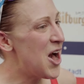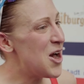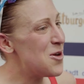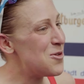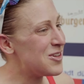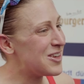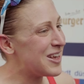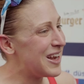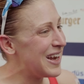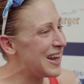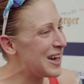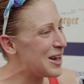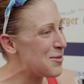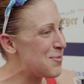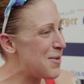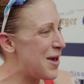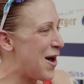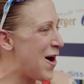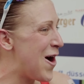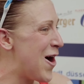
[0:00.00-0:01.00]
I was a little
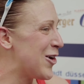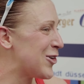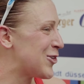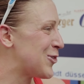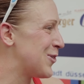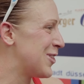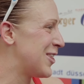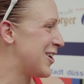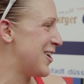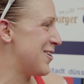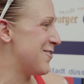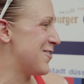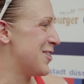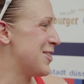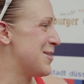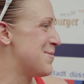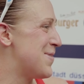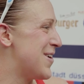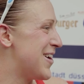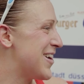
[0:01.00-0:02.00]
bit harsh with her
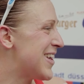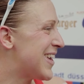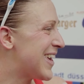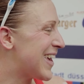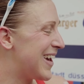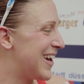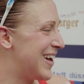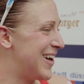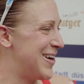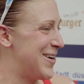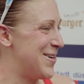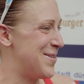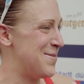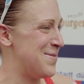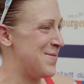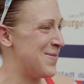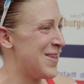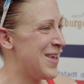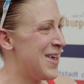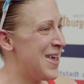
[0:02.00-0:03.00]
on the bike,
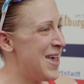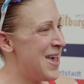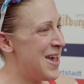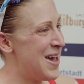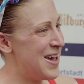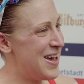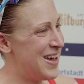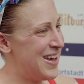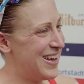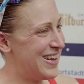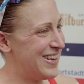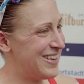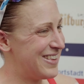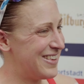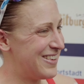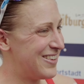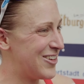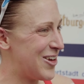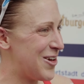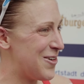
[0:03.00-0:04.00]
um, uh,
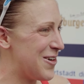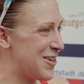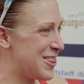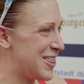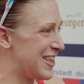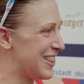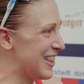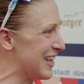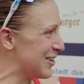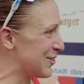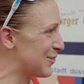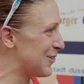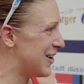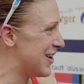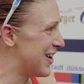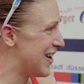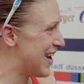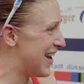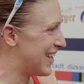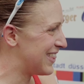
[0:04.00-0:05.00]
so I think that's
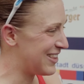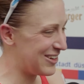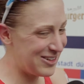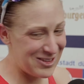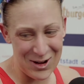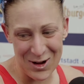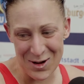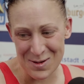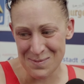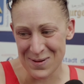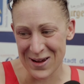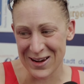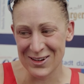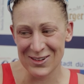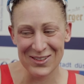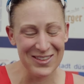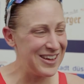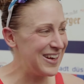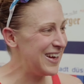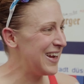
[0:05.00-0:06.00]
why I had the time
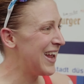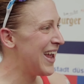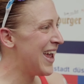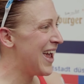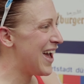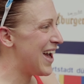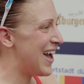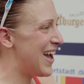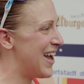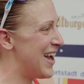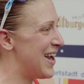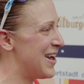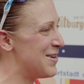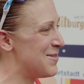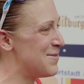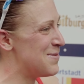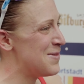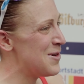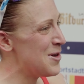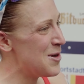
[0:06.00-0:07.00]
penalty.
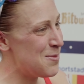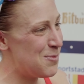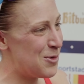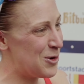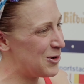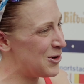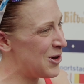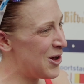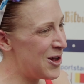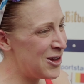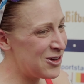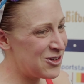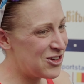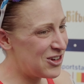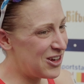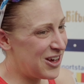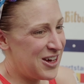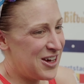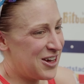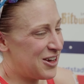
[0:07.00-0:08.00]
Um, but not
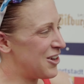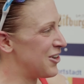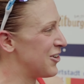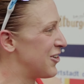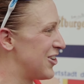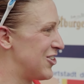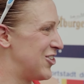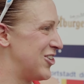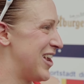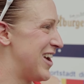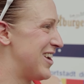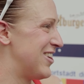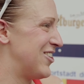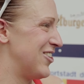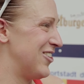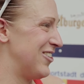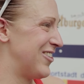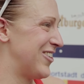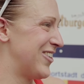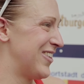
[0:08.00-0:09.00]
uh,
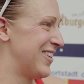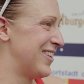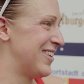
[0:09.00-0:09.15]
congratulations.